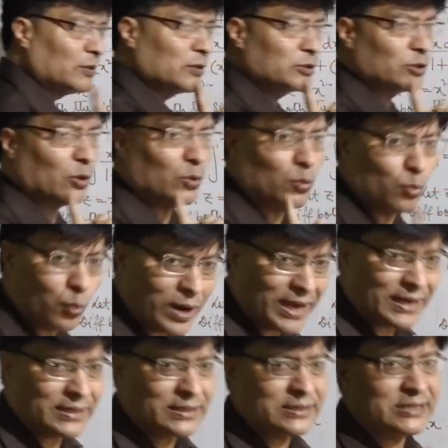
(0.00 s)
So
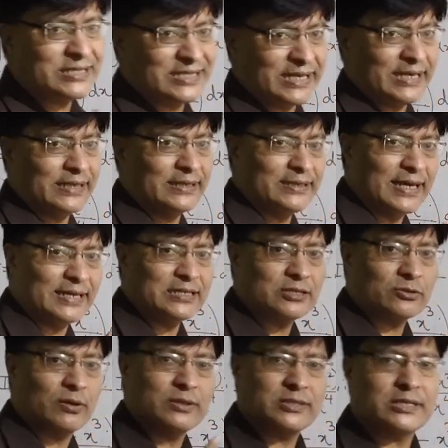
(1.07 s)
1c, that
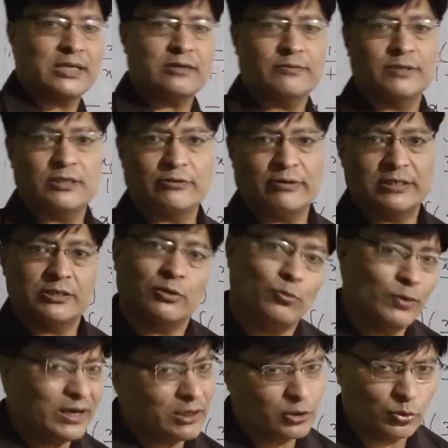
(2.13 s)
is constant of
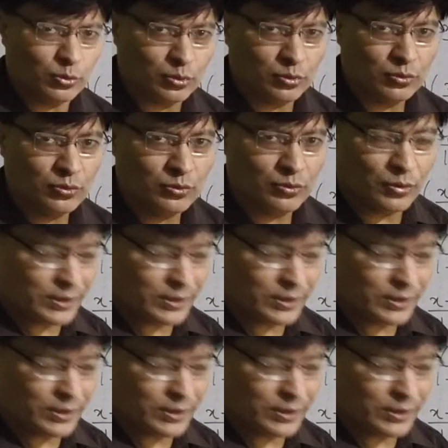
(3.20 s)
integration, will do.